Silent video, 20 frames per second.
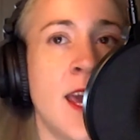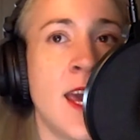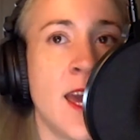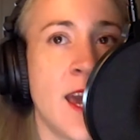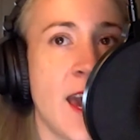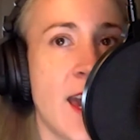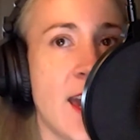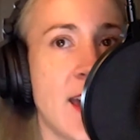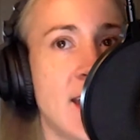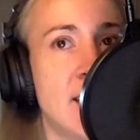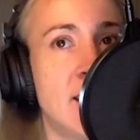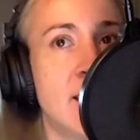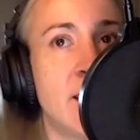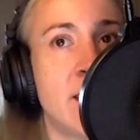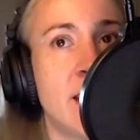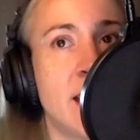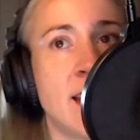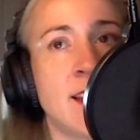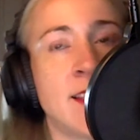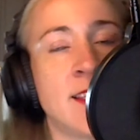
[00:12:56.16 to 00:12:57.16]
and
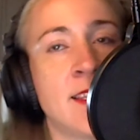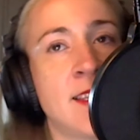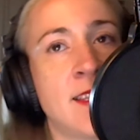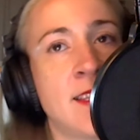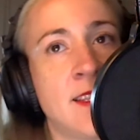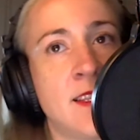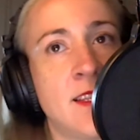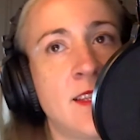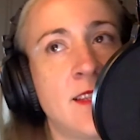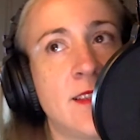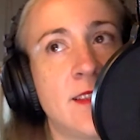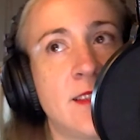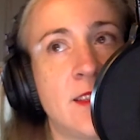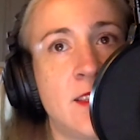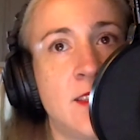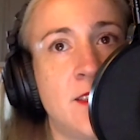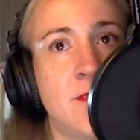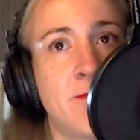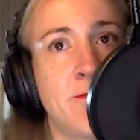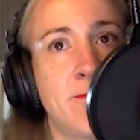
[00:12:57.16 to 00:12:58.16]
that
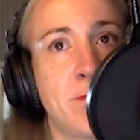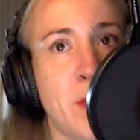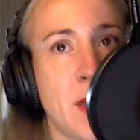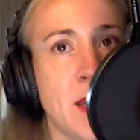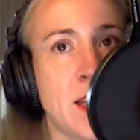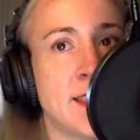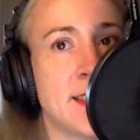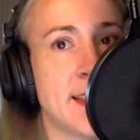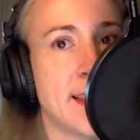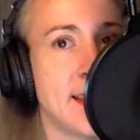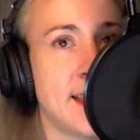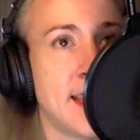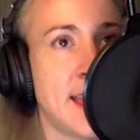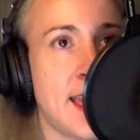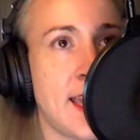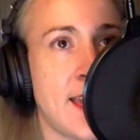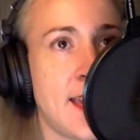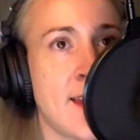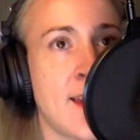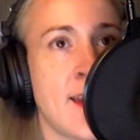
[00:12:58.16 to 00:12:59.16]

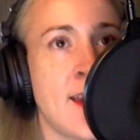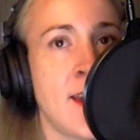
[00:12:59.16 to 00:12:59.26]
basically